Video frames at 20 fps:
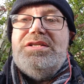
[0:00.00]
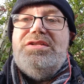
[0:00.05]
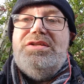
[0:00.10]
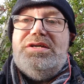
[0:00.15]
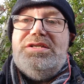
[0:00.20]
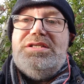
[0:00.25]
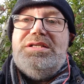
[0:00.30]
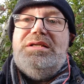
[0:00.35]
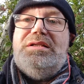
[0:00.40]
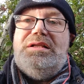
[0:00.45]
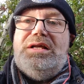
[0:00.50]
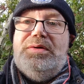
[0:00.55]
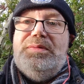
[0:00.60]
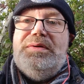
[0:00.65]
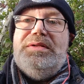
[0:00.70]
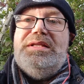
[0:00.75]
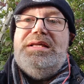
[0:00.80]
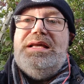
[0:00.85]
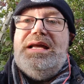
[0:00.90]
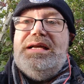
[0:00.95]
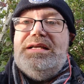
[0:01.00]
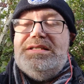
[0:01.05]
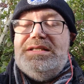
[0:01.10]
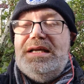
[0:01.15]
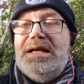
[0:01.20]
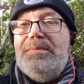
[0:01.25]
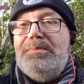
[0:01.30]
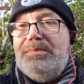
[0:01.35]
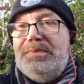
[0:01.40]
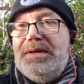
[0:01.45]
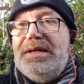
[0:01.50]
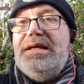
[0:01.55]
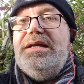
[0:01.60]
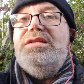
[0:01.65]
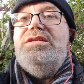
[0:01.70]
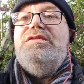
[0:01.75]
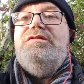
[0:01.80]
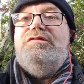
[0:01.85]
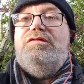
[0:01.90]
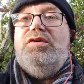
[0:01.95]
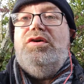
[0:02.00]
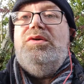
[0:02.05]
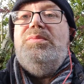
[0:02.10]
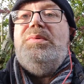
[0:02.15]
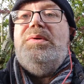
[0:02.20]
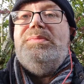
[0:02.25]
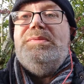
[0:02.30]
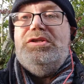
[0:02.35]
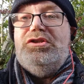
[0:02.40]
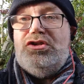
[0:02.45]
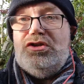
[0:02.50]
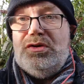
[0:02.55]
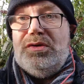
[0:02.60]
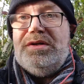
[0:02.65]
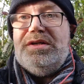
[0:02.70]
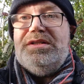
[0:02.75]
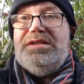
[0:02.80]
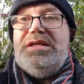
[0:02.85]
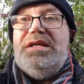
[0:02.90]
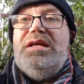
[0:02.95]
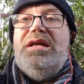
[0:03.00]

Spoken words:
thus allowing the SNP to form a majority